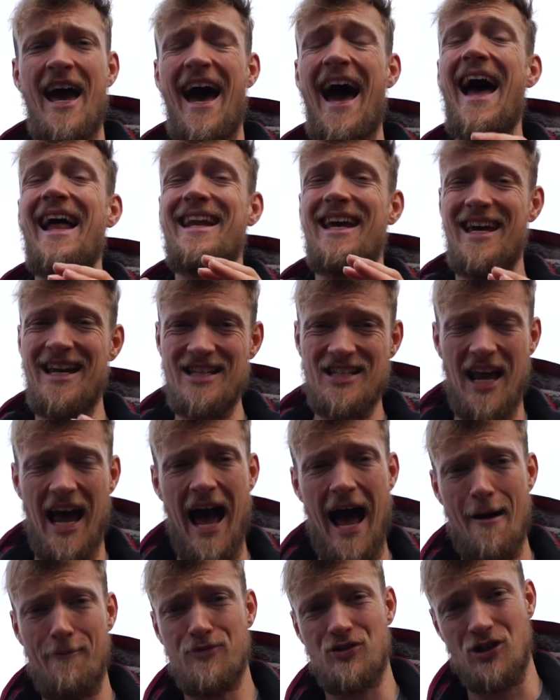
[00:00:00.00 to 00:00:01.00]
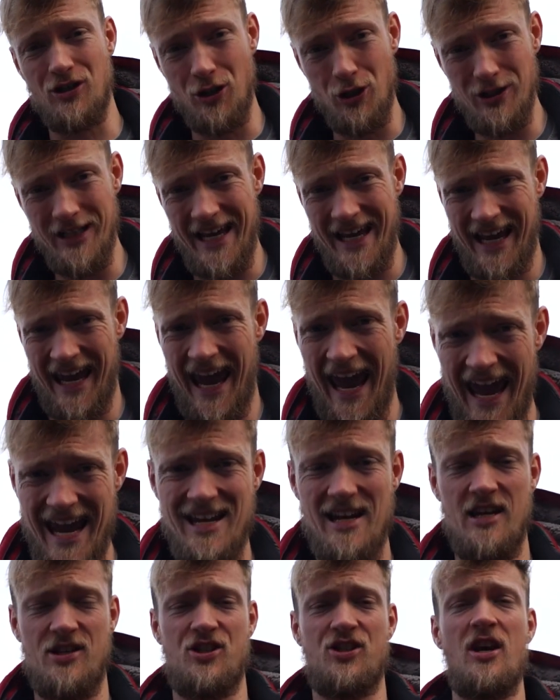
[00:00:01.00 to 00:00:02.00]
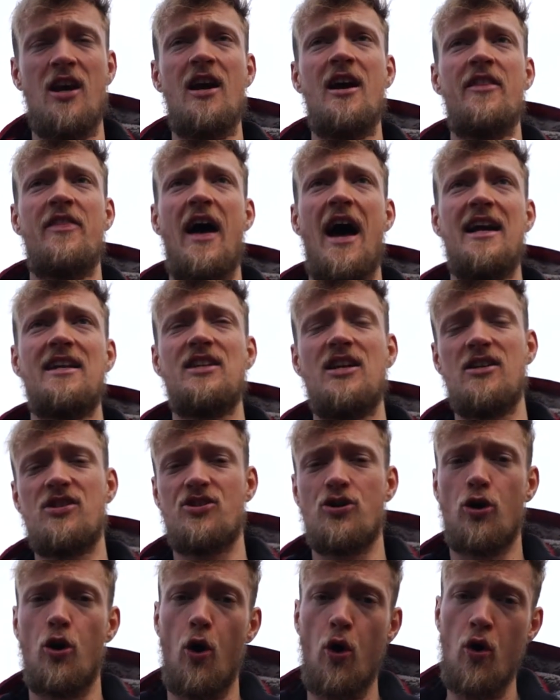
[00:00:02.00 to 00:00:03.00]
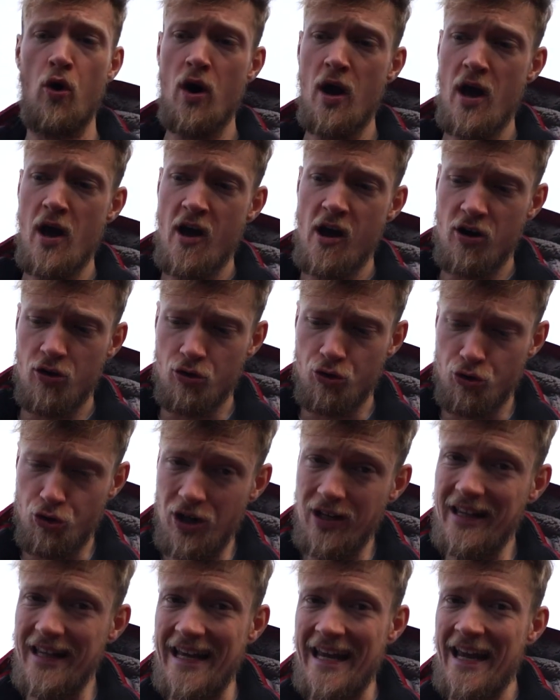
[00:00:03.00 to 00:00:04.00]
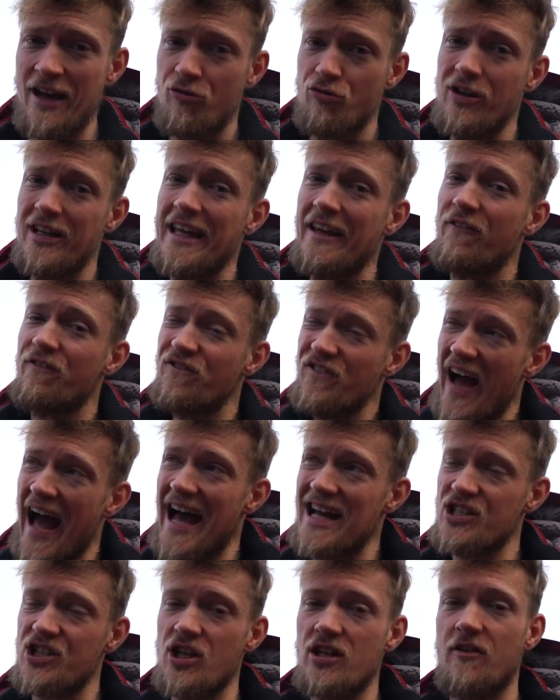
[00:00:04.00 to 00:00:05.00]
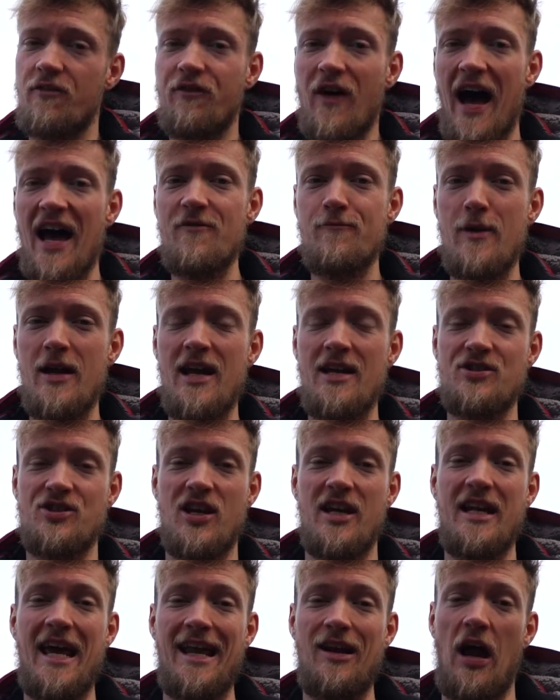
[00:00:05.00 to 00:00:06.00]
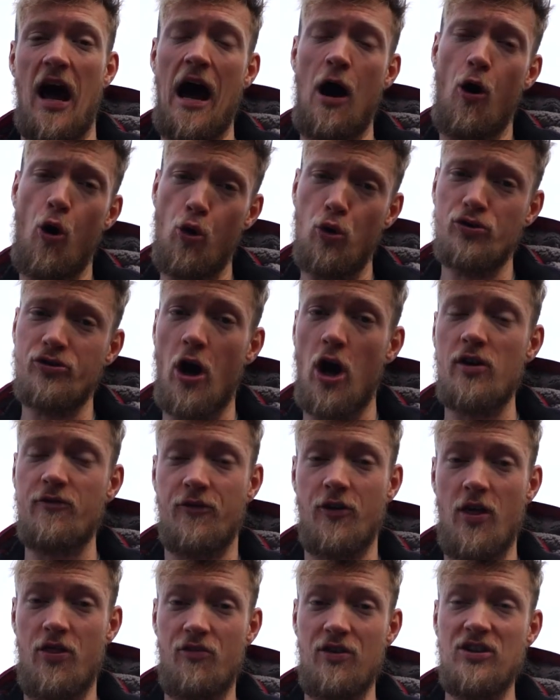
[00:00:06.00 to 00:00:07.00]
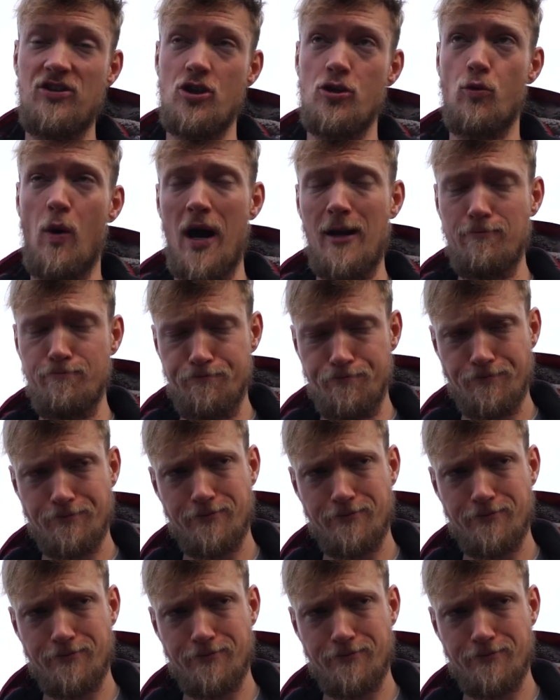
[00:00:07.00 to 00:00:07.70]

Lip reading: and it is absolutely heinous. The idea is to go really fast in the 5 minutes and then hold on for the 3, 2, 1.